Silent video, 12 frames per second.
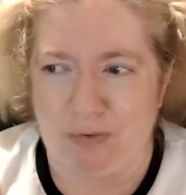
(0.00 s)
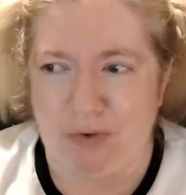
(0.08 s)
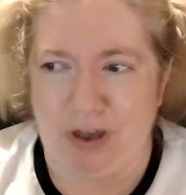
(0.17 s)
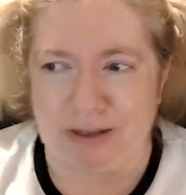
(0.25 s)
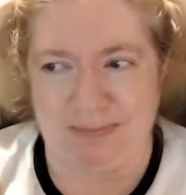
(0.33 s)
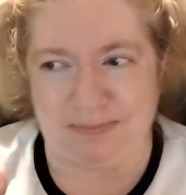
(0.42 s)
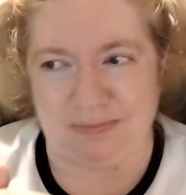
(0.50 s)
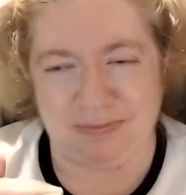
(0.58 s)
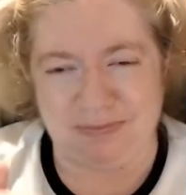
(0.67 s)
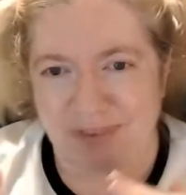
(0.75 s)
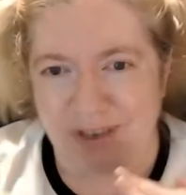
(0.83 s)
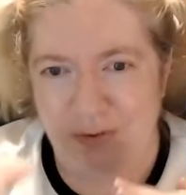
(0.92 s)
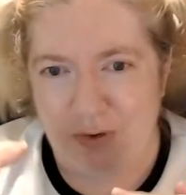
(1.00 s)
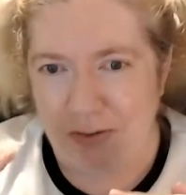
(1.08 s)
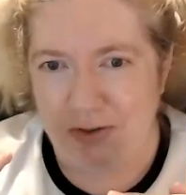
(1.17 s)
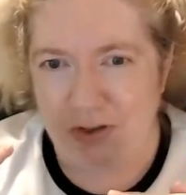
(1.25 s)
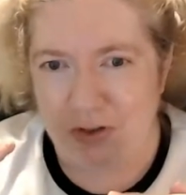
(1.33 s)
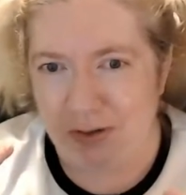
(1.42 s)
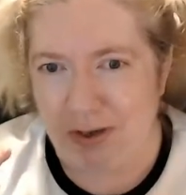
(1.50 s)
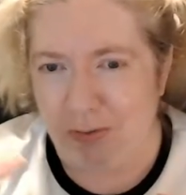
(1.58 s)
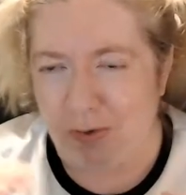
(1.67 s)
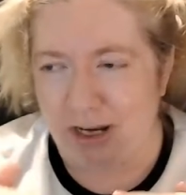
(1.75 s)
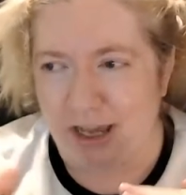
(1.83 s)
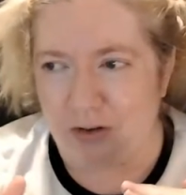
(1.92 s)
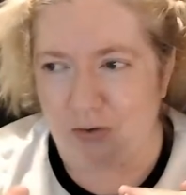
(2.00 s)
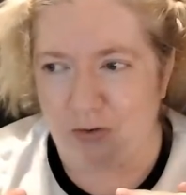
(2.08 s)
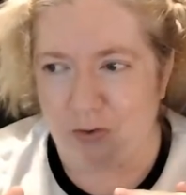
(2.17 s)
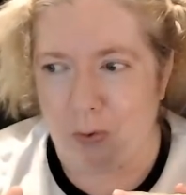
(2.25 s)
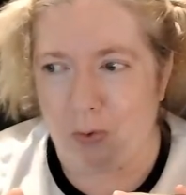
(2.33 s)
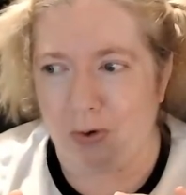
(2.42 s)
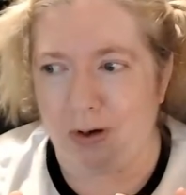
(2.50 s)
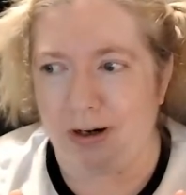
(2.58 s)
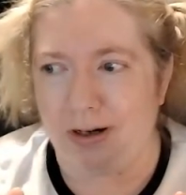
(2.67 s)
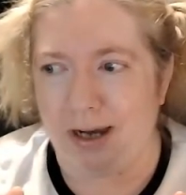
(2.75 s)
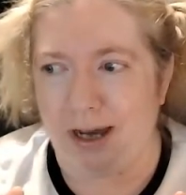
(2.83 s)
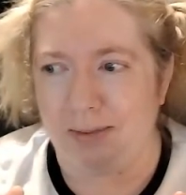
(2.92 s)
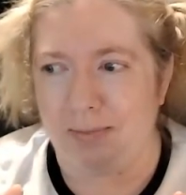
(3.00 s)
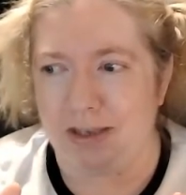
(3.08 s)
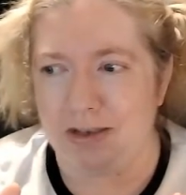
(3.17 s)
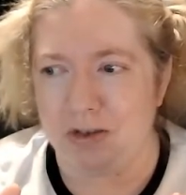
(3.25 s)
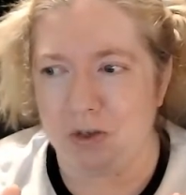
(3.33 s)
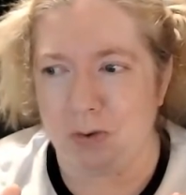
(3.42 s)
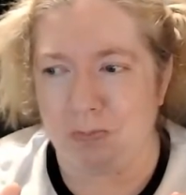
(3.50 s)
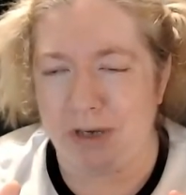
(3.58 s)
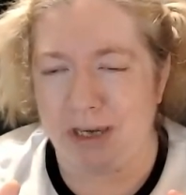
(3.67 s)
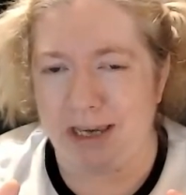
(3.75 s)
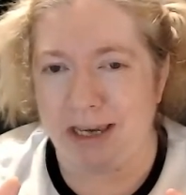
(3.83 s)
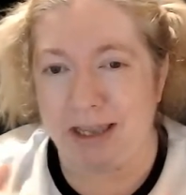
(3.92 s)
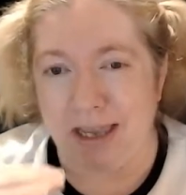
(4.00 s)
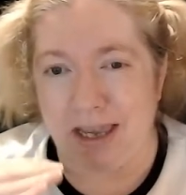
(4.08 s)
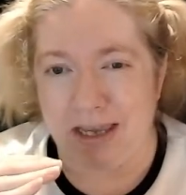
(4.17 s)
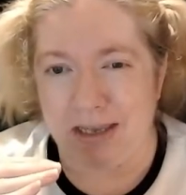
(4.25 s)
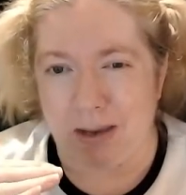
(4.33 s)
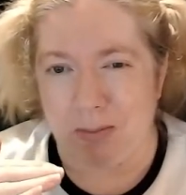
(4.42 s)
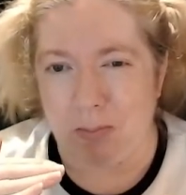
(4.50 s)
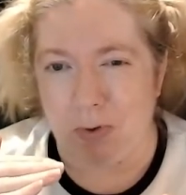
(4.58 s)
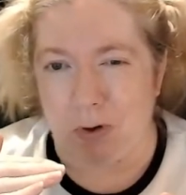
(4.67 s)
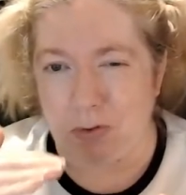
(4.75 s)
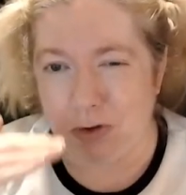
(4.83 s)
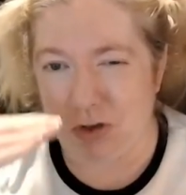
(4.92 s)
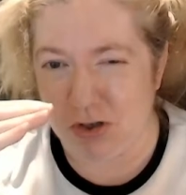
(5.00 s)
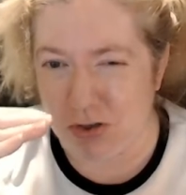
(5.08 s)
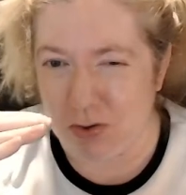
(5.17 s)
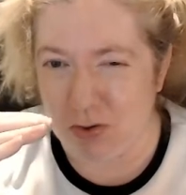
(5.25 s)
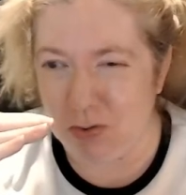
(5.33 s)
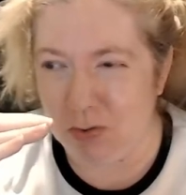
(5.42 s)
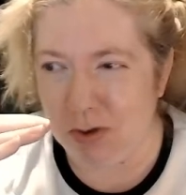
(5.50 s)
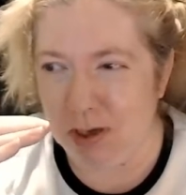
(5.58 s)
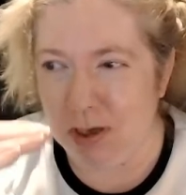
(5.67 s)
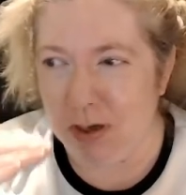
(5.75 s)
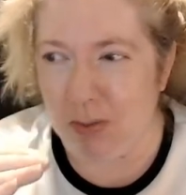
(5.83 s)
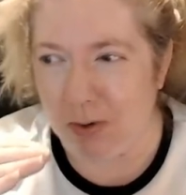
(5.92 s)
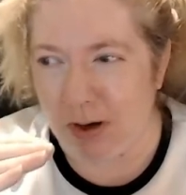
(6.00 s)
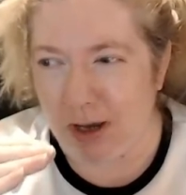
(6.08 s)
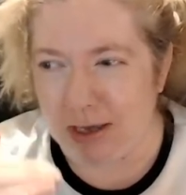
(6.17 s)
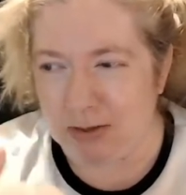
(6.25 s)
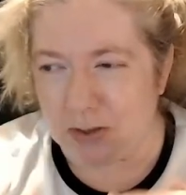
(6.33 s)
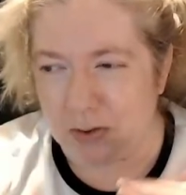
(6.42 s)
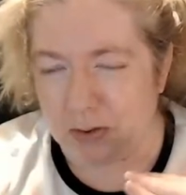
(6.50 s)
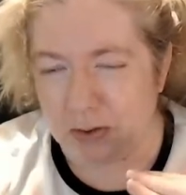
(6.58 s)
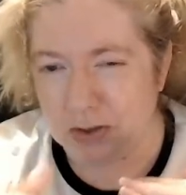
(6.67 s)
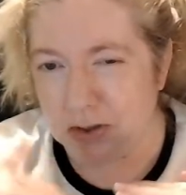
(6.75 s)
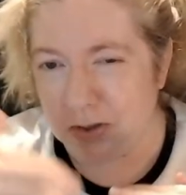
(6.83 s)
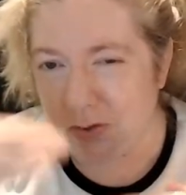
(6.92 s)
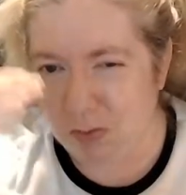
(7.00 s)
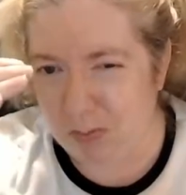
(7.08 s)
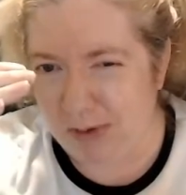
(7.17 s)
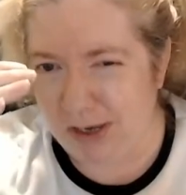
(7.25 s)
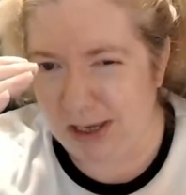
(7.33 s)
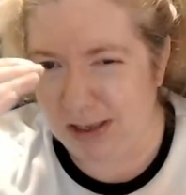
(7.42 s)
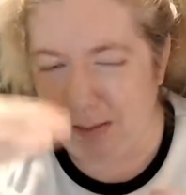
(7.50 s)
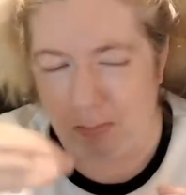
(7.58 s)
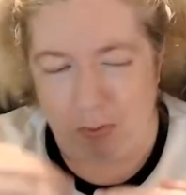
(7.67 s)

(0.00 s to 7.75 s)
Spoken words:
I was doing 1 out of 4, I mean, this would be like number 2, whereas the crystal would be number